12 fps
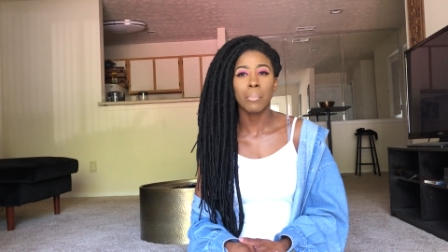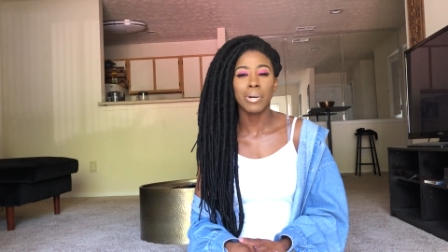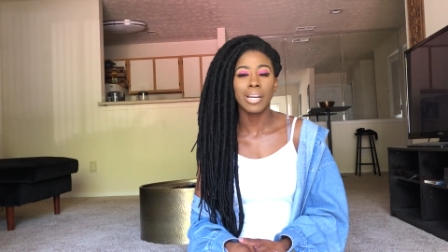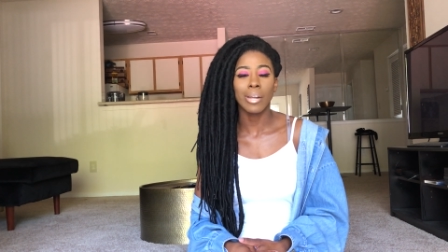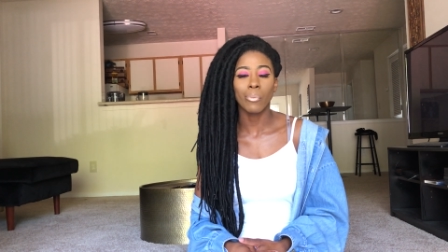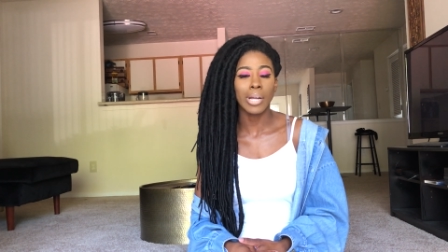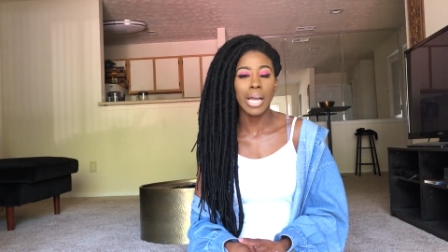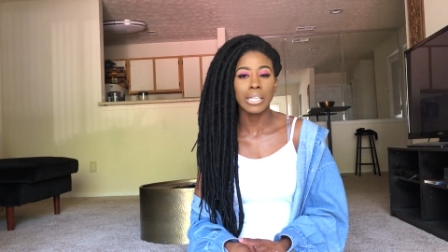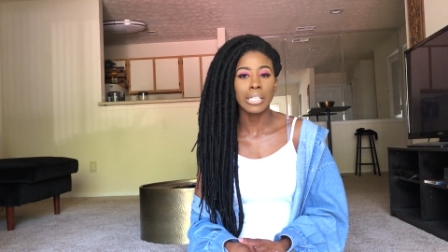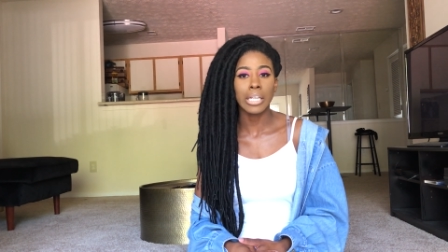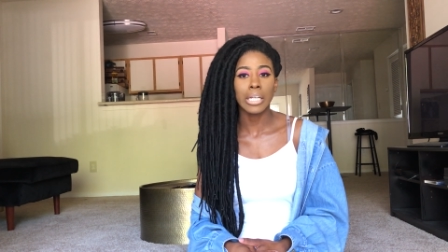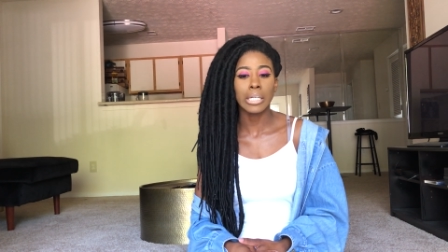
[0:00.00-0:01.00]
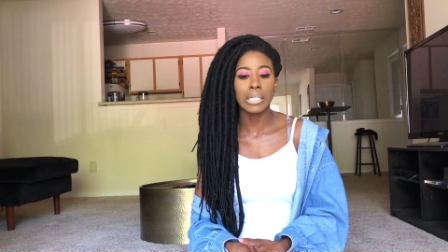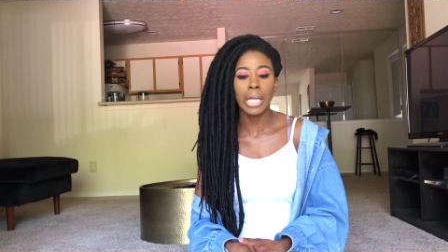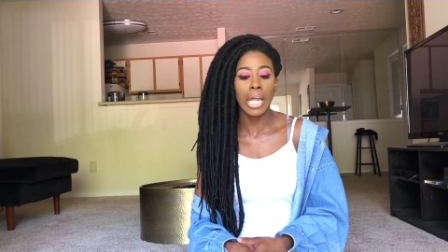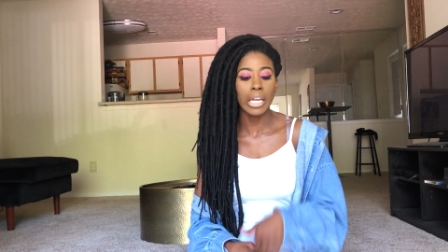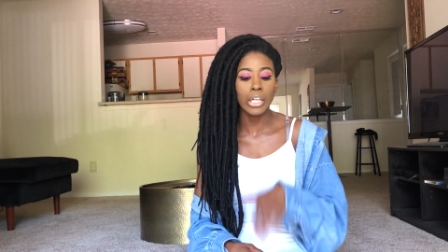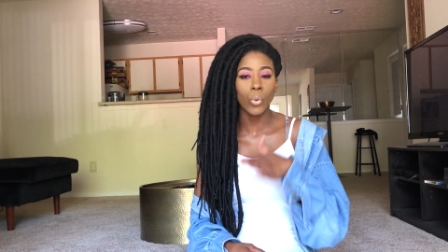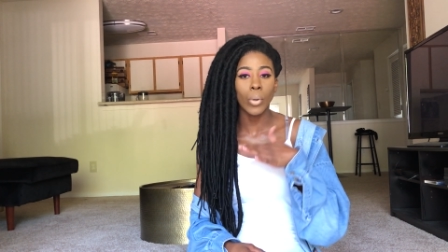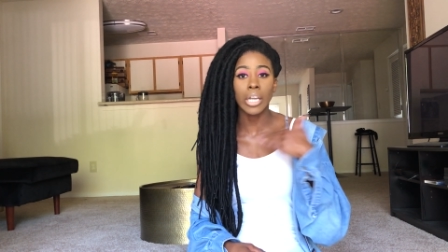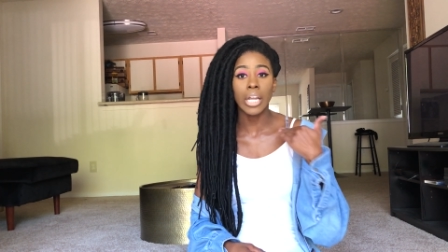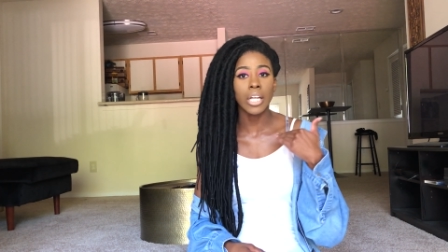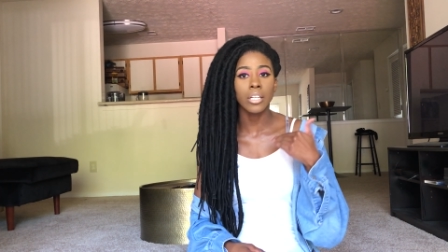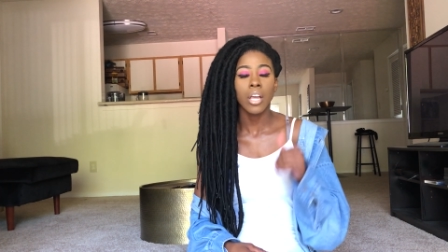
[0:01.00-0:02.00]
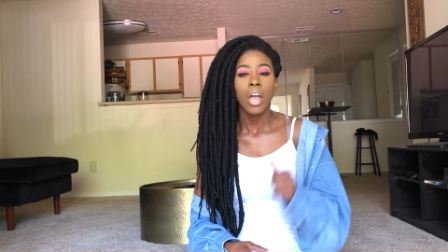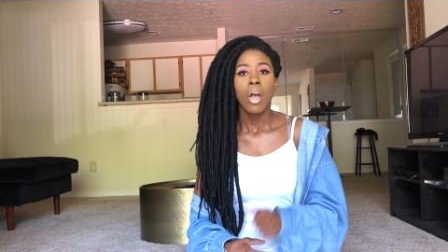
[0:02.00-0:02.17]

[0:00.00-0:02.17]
but in reality, they ain't doing nothing.